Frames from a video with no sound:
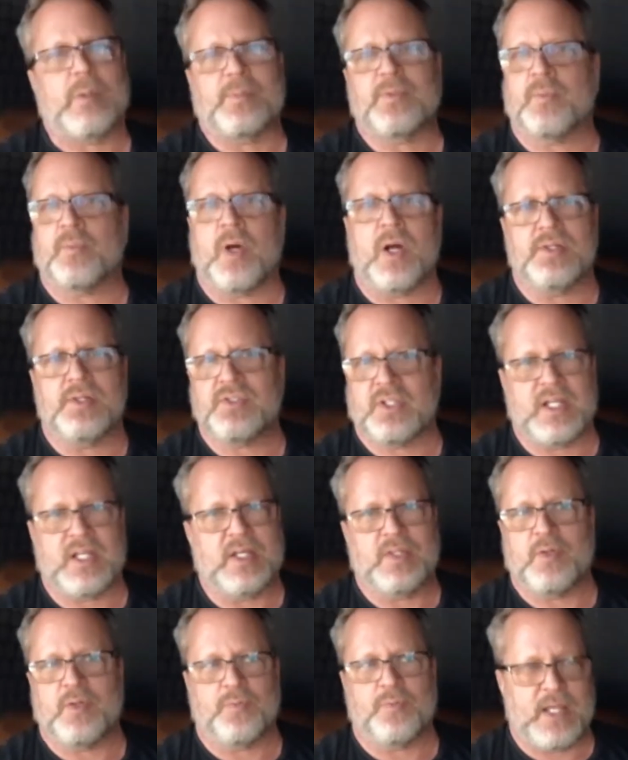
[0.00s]
a trip to Mars
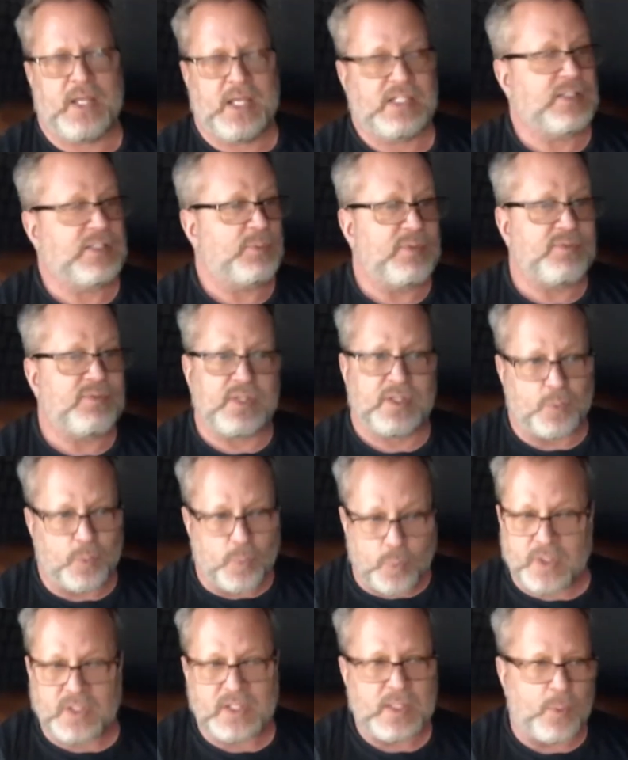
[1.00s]
together if we had to. We've done